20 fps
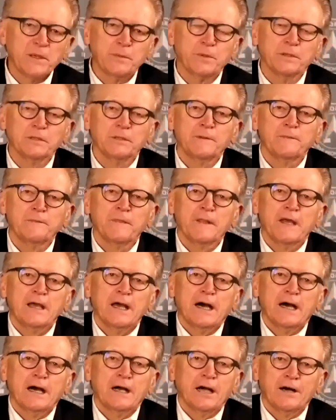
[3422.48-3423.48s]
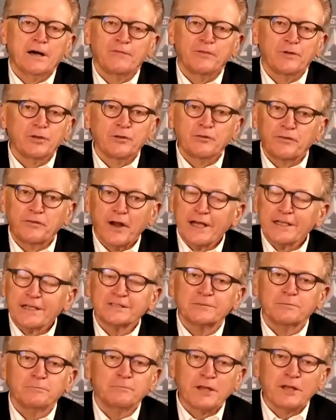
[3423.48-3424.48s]
people,
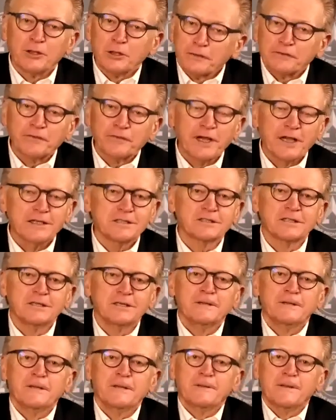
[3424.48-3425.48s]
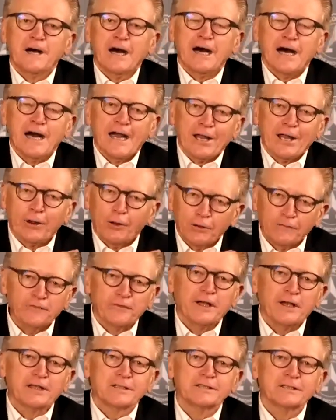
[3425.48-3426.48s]
friends, new friends, and old
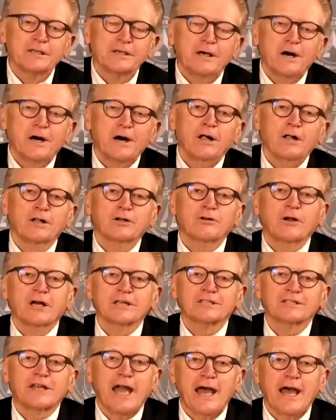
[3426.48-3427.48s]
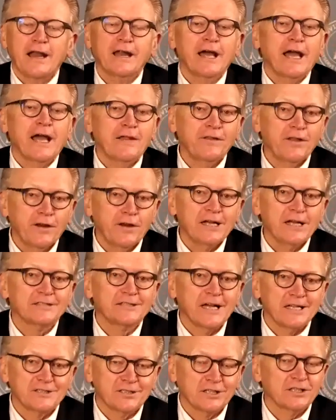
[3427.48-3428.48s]
friends all across Canada and the United
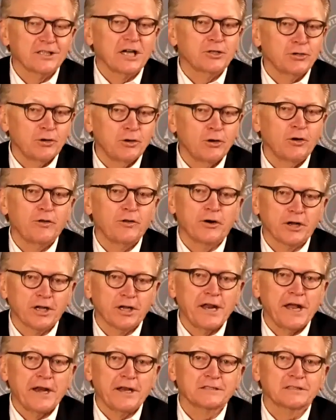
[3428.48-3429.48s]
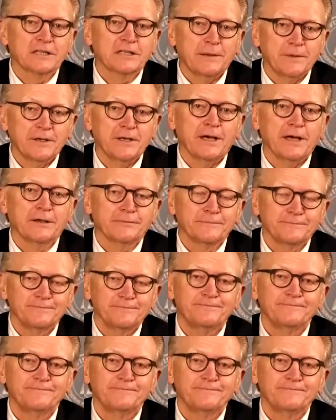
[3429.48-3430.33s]
States, because I do know there are Canadians coming down.